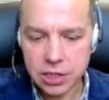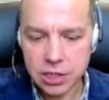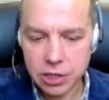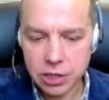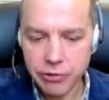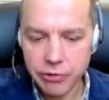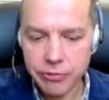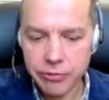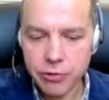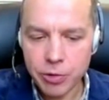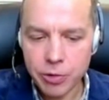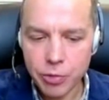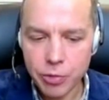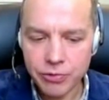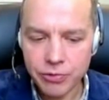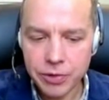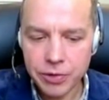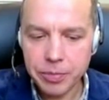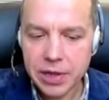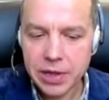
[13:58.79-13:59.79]
the reform
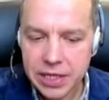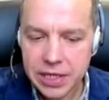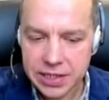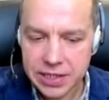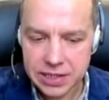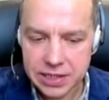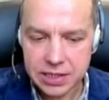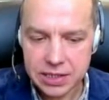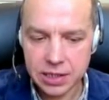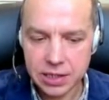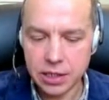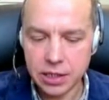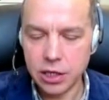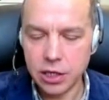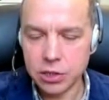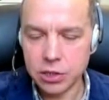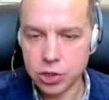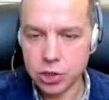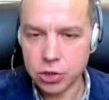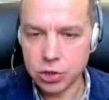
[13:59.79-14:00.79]
of the police in,
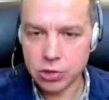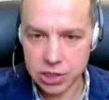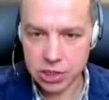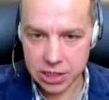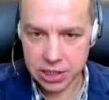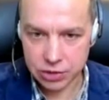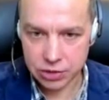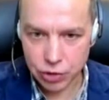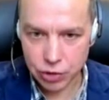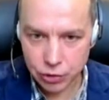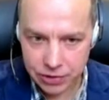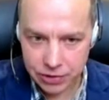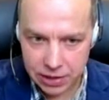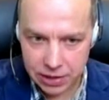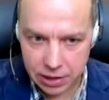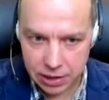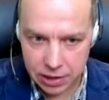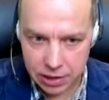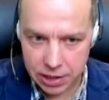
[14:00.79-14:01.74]
in georgia as one of the,